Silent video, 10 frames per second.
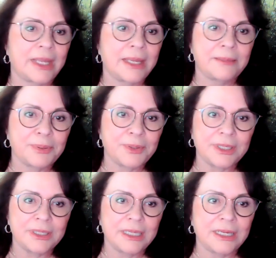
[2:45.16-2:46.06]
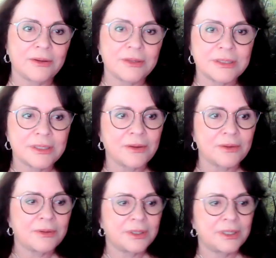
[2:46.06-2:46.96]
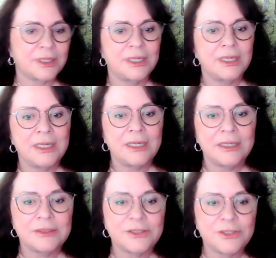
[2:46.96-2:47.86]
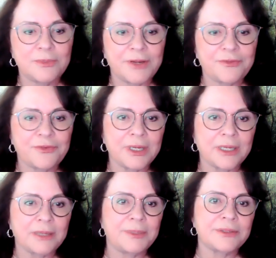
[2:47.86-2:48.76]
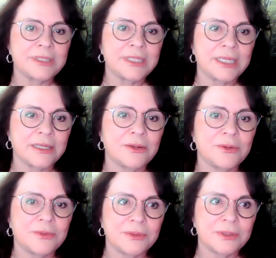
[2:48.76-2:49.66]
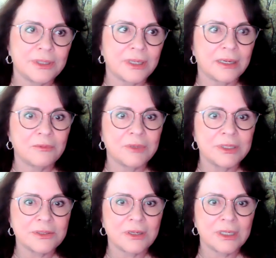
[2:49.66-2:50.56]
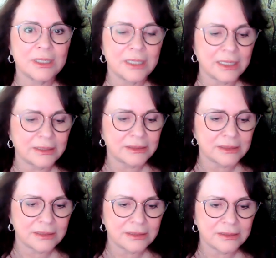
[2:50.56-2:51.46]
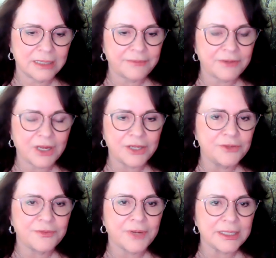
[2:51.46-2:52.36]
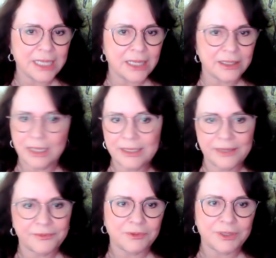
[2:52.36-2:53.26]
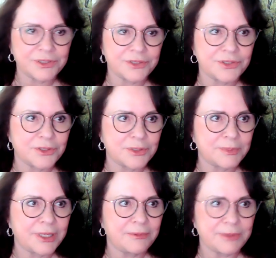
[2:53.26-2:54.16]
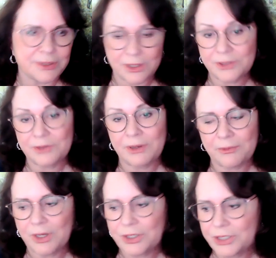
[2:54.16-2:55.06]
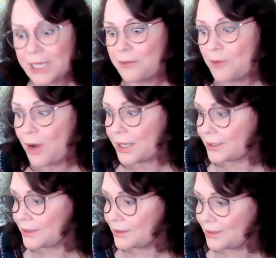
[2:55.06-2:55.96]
input and also to my friend Kabir Singh, who uh, was on that they've got you've got talent. I never watched those shows, but he was on, so I watched and he won.